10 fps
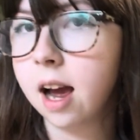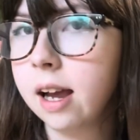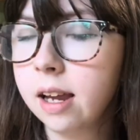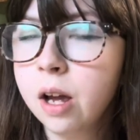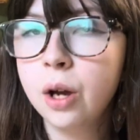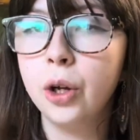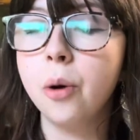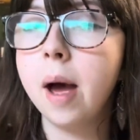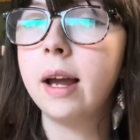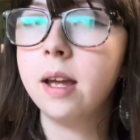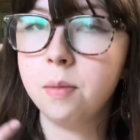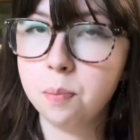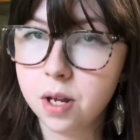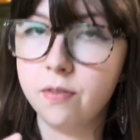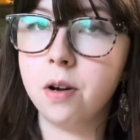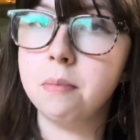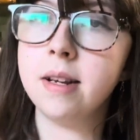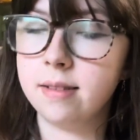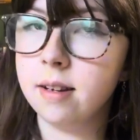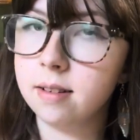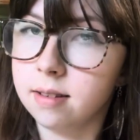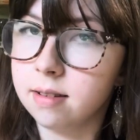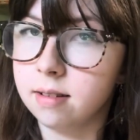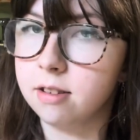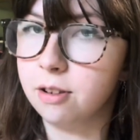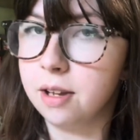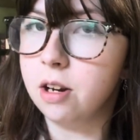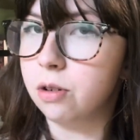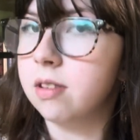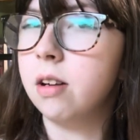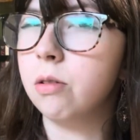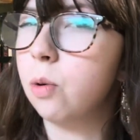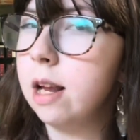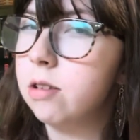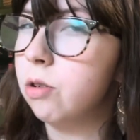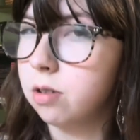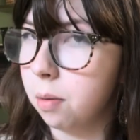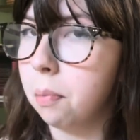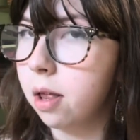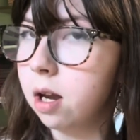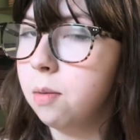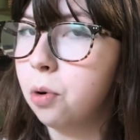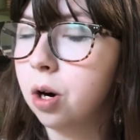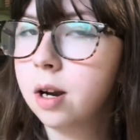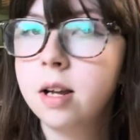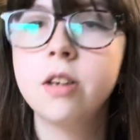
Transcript: I go back and beef up my sentences so they don't sound quite so simple anymore.